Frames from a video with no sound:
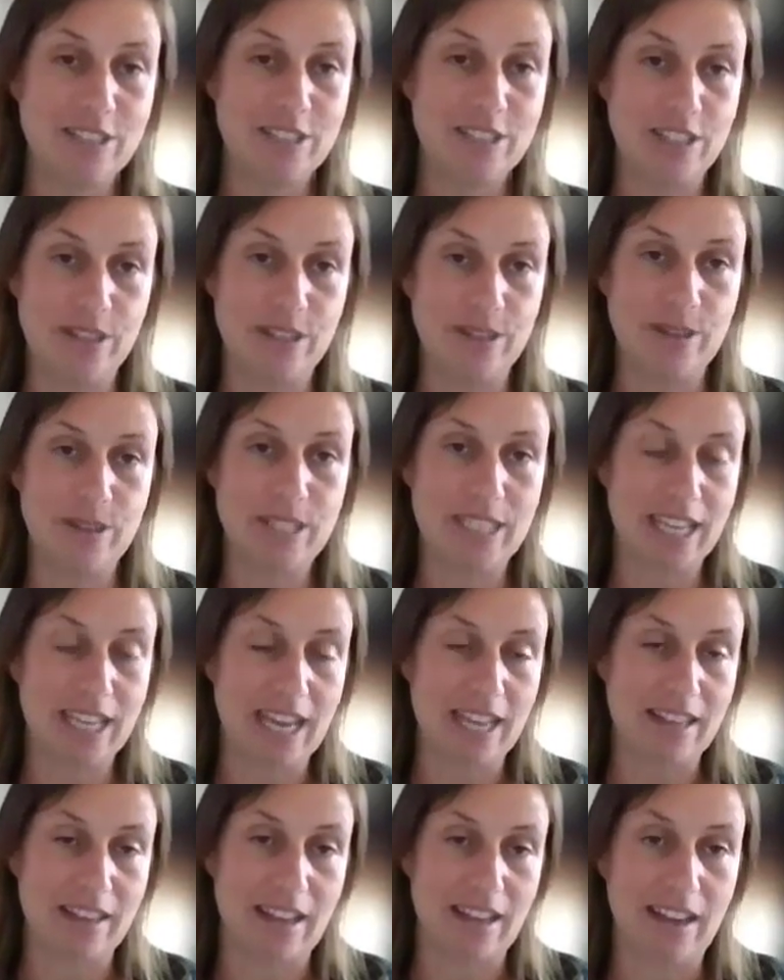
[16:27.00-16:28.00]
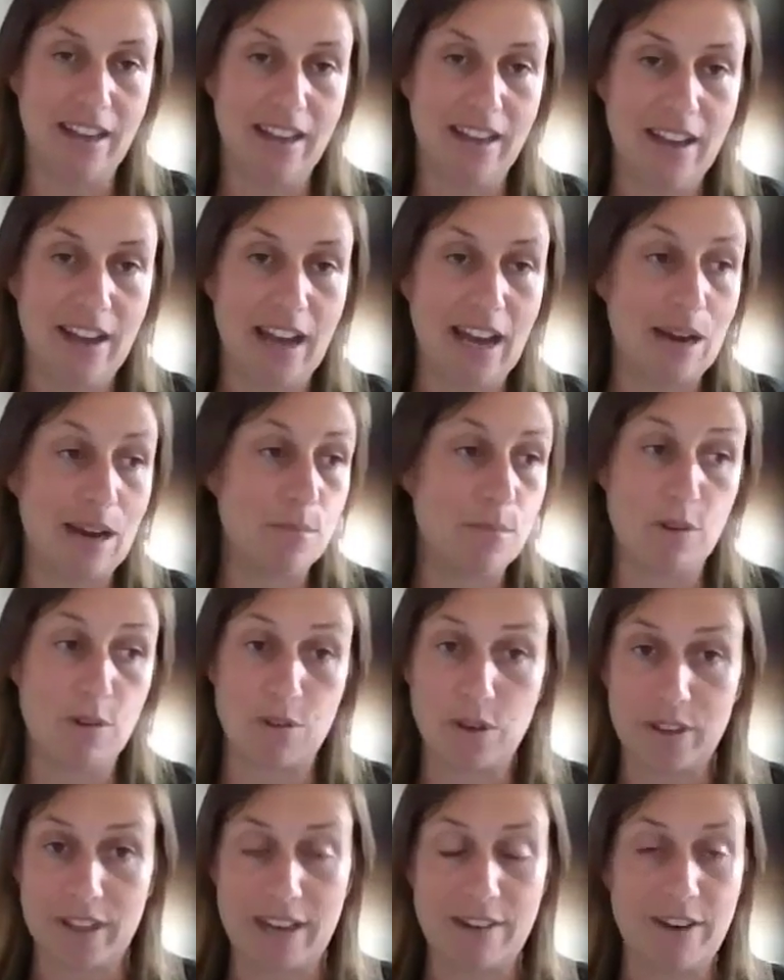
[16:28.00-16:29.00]
do together
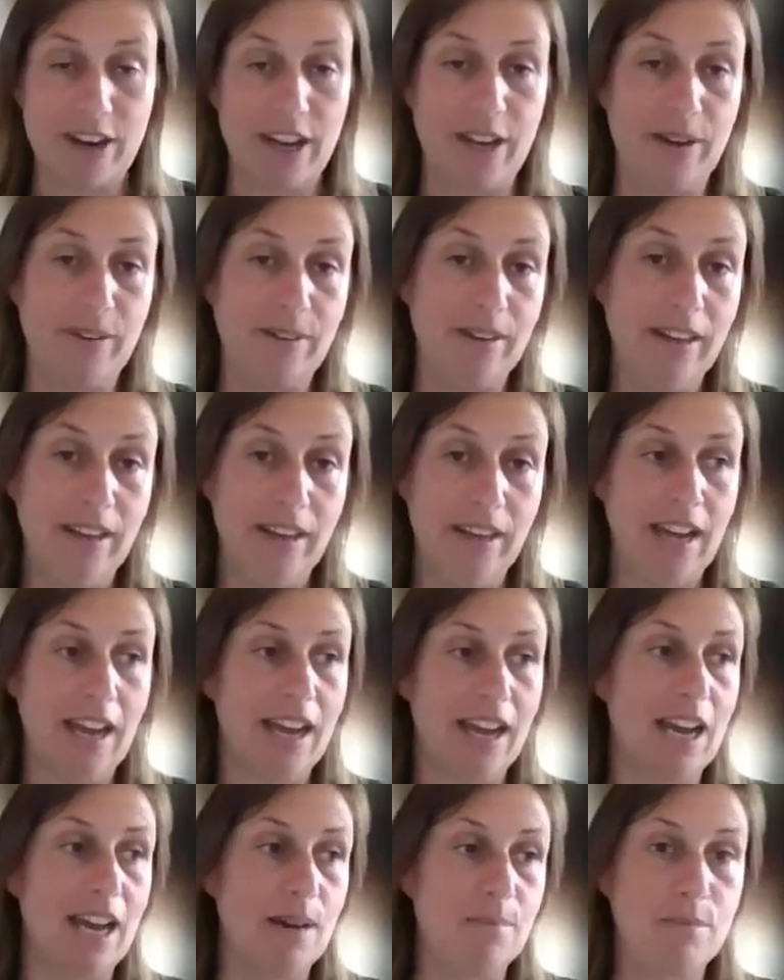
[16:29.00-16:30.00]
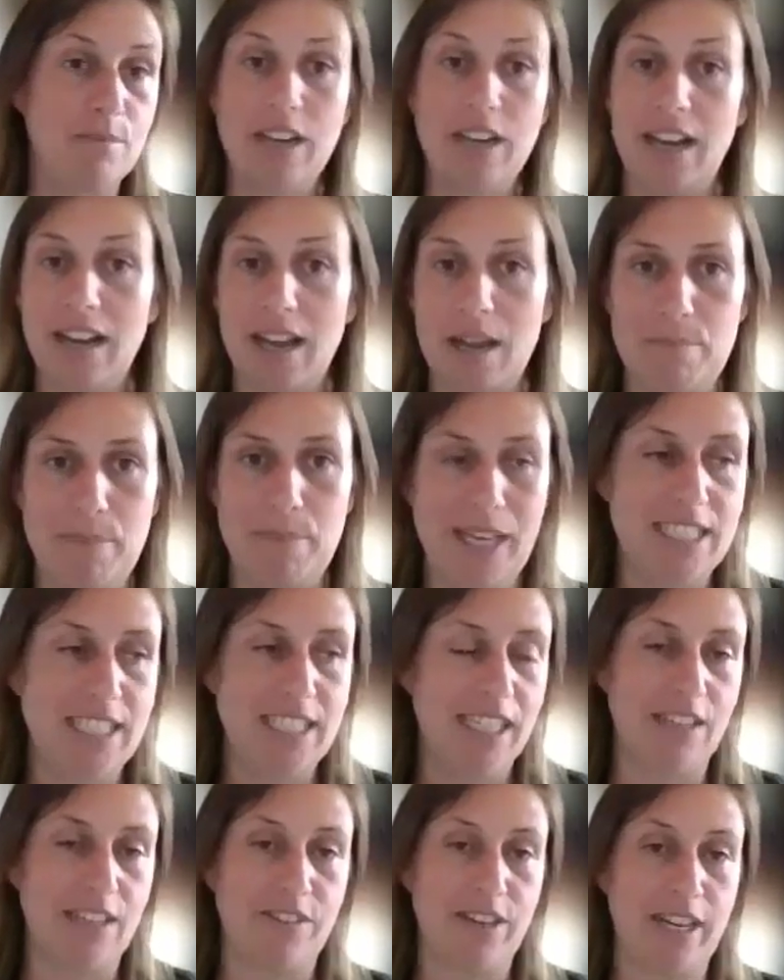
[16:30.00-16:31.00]
or on their own, like
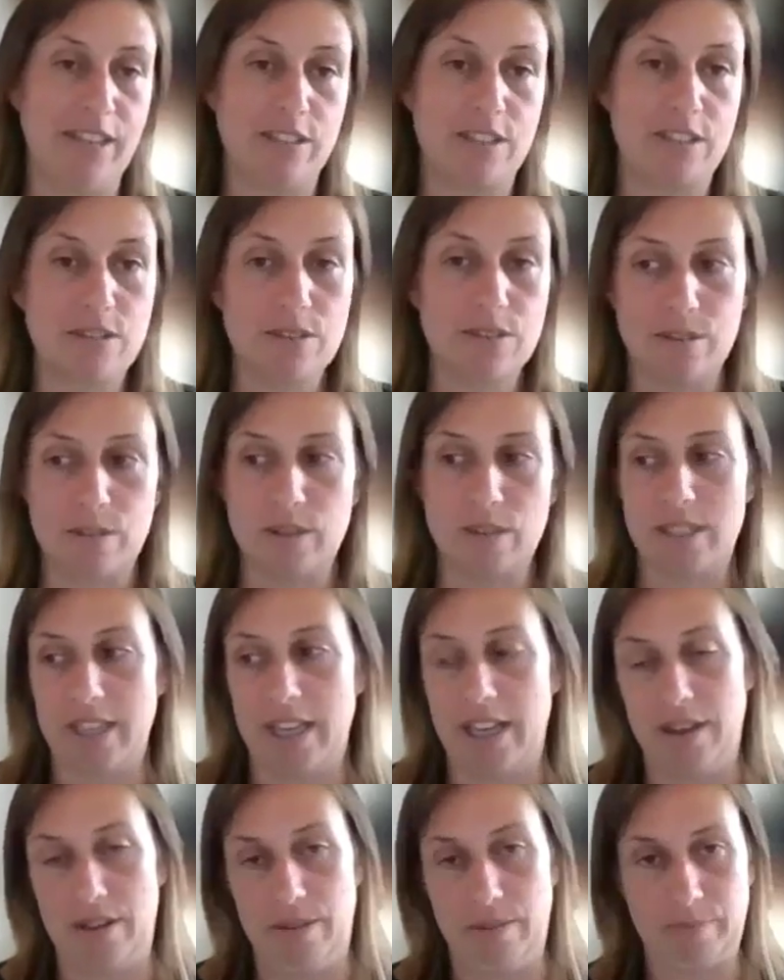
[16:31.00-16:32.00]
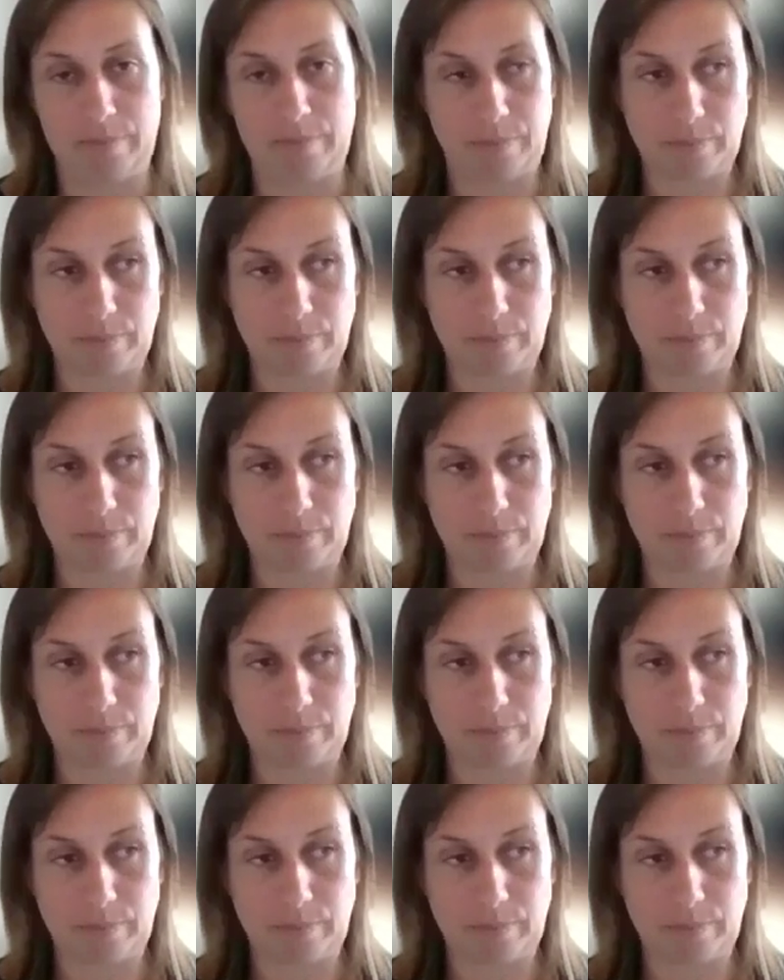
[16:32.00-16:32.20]
beating their own score. So,